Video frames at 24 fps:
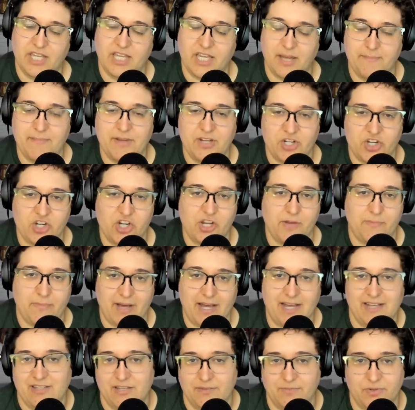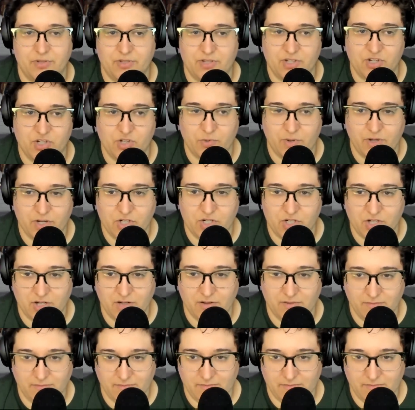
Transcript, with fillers: Like a Mission Impossible situation.